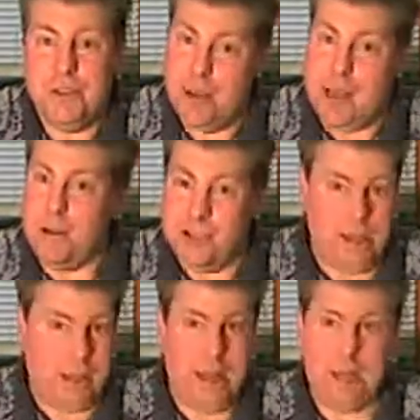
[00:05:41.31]
You get a house,
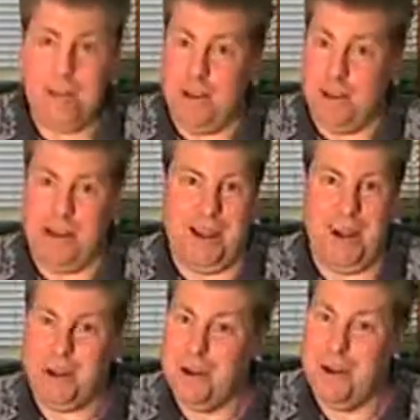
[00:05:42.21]
just like I explained. You get a
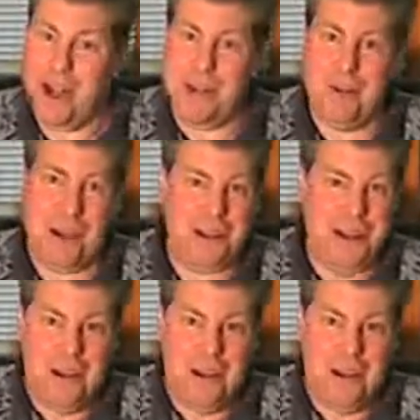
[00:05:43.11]
house under contract,